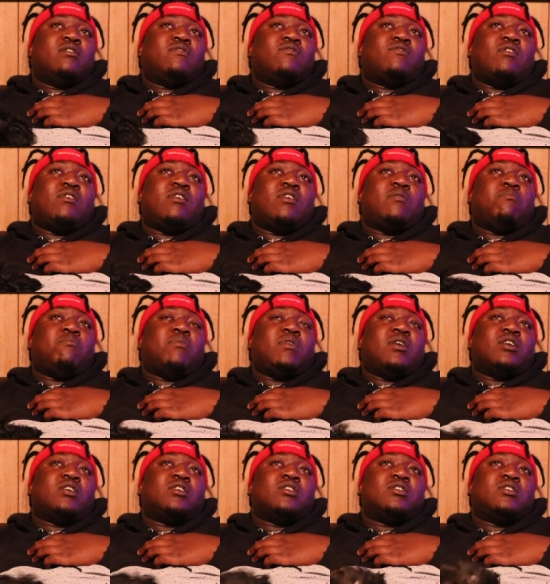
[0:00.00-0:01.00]
from this
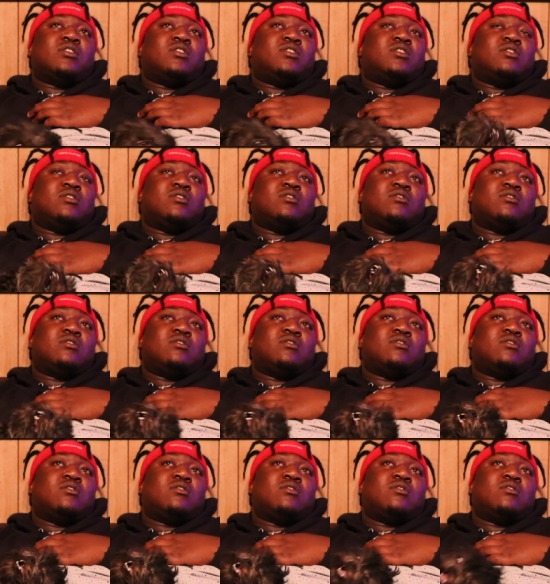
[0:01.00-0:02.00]
bitch.
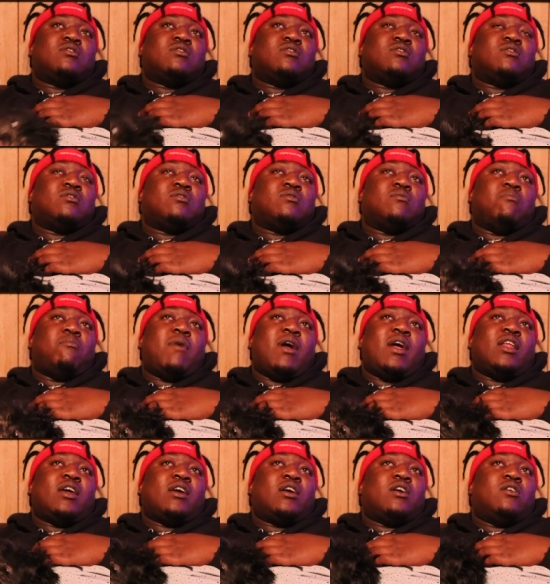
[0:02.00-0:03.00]

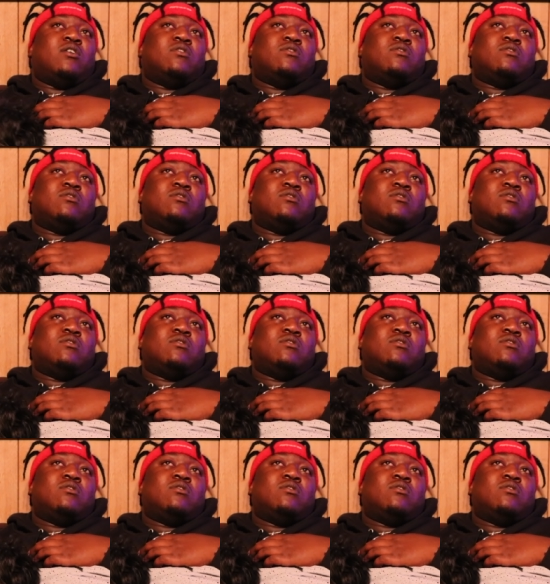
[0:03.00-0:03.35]
Man ago.